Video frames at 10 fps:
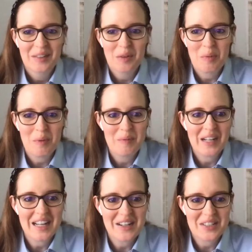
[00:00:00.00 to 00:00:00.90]
what
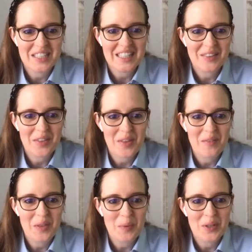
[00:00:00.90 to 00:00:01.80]
women hikers take with
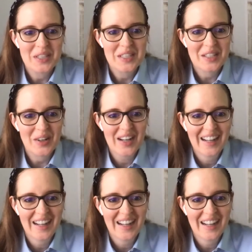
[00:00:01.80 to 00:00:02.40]
them in the woods. So,